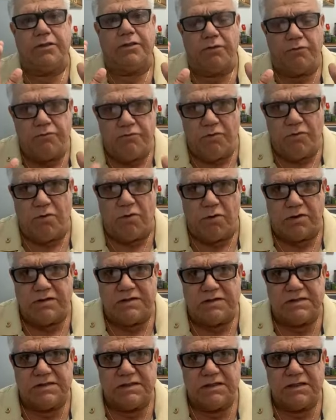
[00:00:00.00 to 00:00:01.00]
The
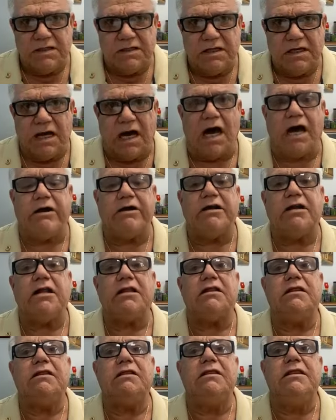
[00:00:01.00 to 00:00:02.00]
roads are in
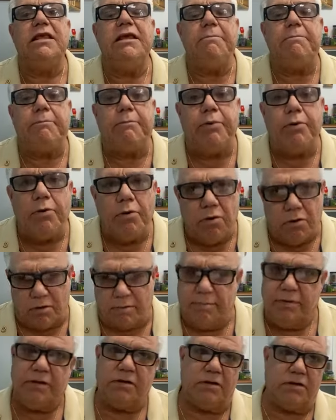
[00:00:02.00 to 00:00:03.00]
a
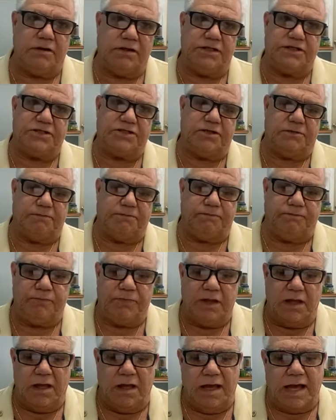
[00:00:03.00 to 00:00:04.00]
deplorable condition.
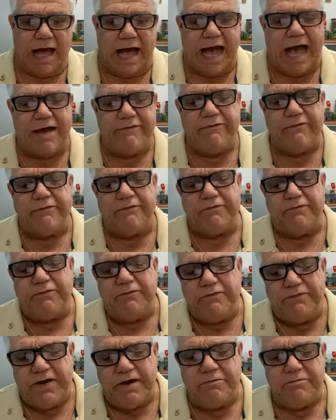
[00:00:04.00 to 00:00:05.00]
I have a
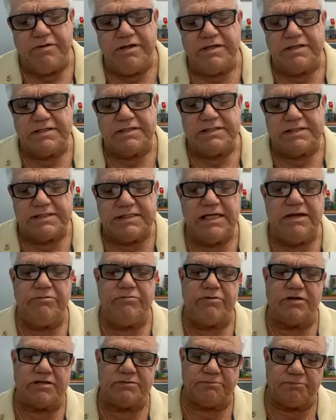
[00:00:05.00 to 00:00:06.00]
very
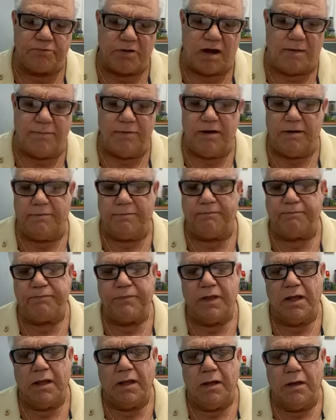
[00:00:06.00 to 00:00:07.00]
serious problem
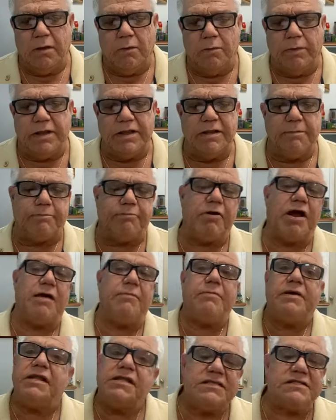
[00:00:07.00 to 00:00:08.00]
when the
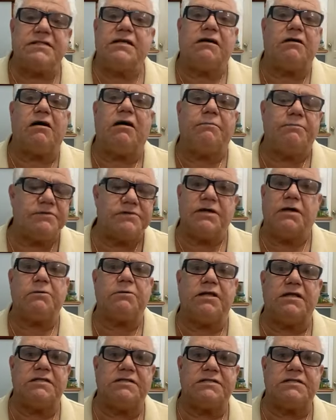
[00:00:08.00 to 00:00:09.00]
prime minister comes
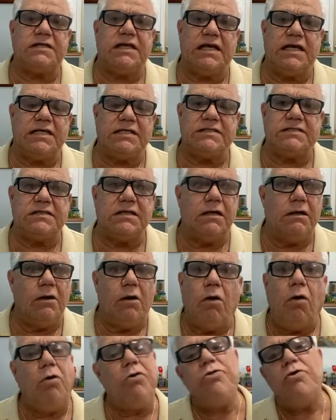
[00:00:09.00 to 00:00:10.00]
out and says,
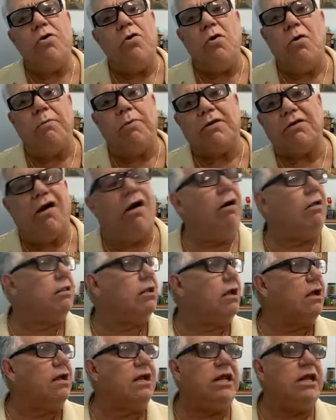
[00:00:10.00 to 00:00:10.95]
oh no, but all the